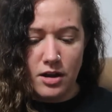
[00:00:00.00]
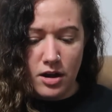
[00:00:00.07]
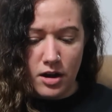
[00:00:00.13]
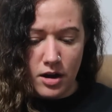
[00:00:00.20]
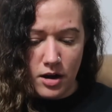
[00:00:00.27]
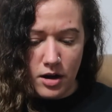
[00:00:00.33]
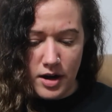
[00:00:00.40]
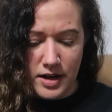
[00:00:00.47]

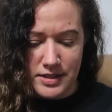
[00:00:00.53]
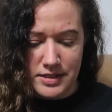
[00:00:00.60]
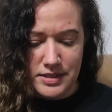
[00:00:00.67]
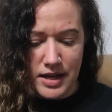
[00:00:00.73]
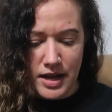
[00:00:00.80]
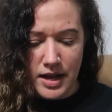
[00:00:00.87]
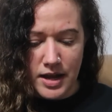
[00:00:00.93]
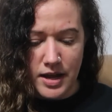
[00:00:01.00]
are a
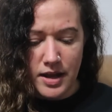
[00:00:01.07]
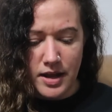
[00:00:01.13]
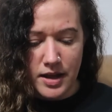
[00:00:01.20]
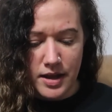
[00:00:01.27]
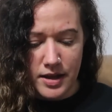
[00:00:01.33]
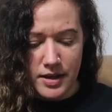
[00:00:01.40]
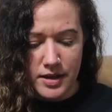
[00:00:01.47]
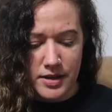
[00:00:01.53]

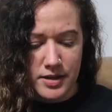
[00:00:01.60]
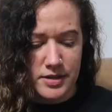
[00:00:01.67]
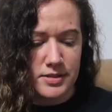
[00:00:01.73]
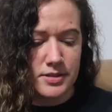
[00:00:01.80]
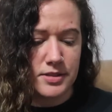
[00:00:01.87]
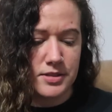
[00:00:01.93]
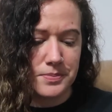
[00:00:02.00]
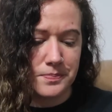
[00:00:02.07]

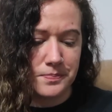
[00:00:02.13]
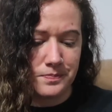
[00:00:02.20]
size